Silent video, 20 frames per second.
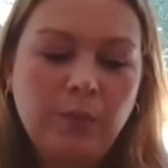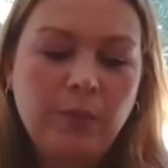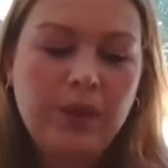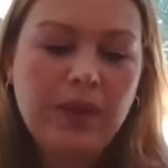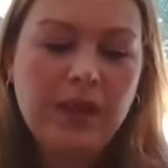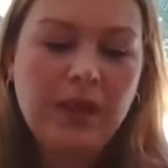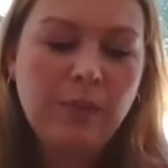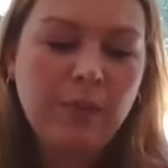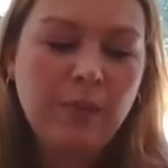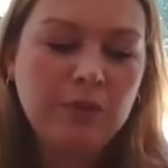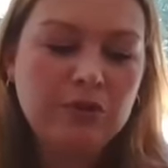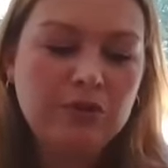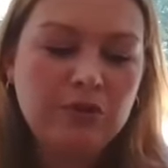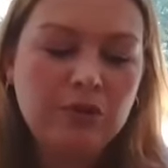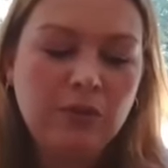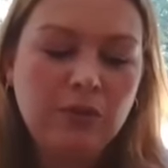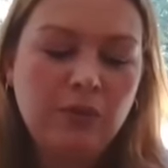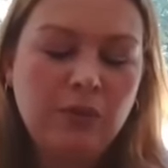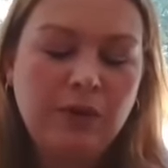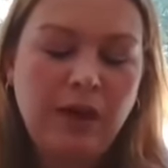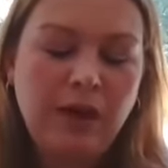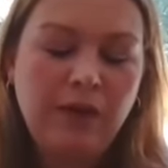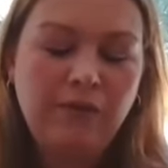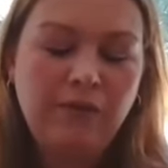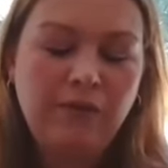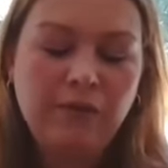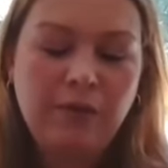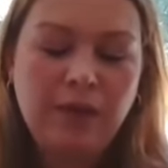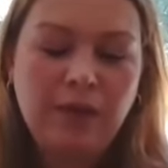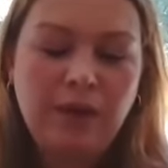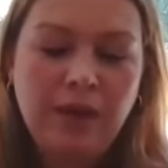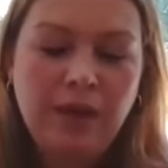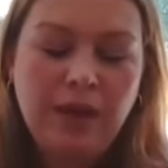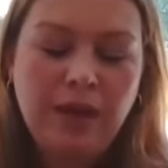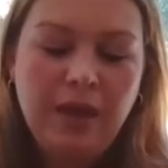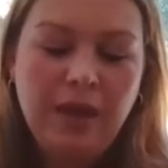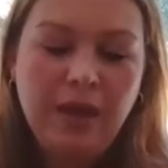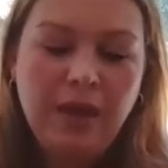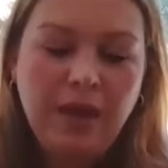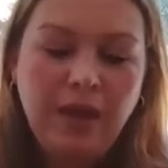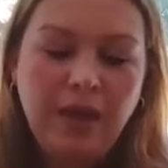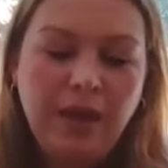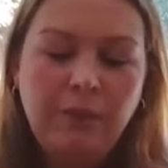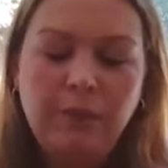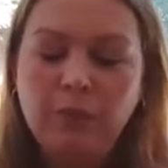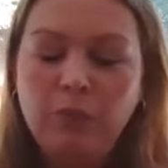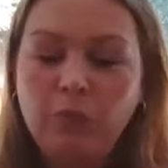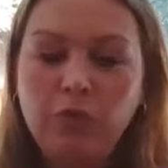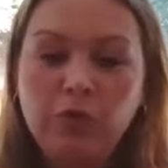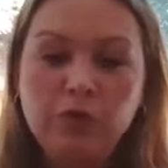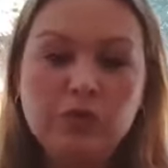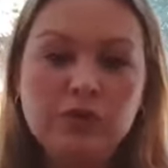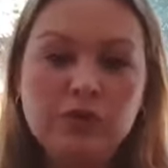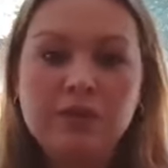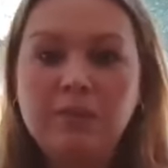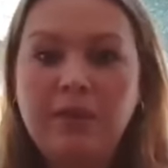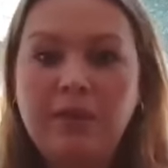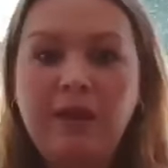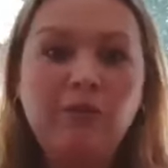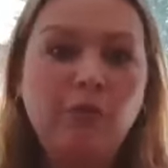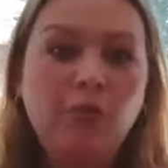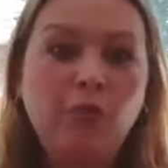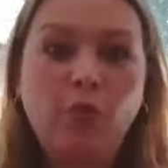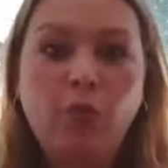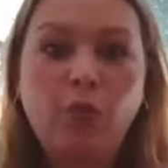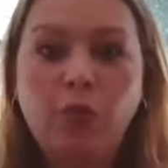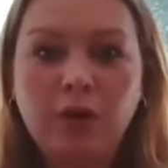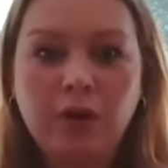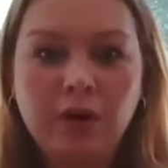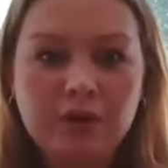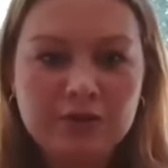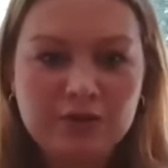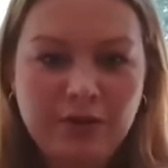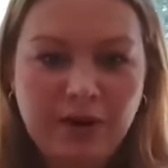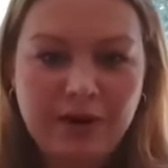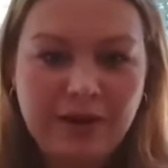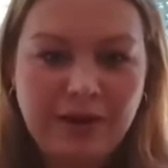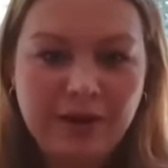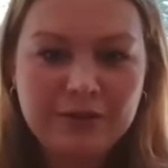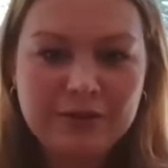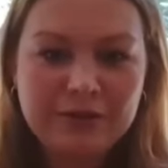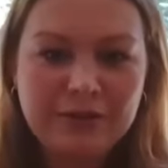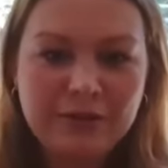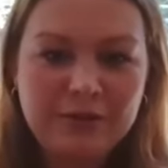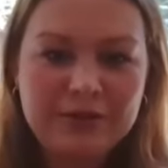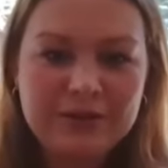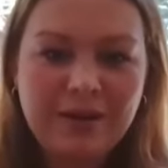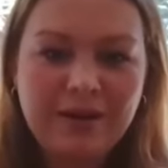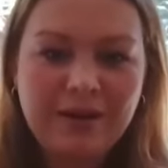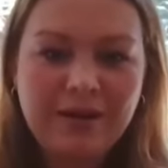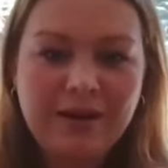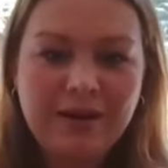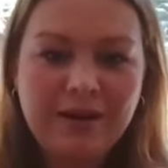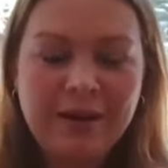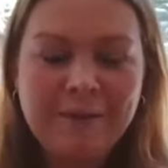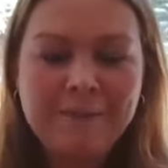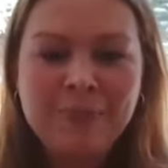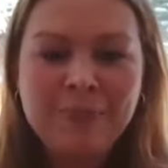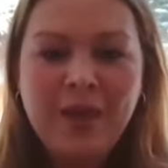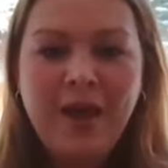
being able to kind of I'm losing my words right now. So sorry.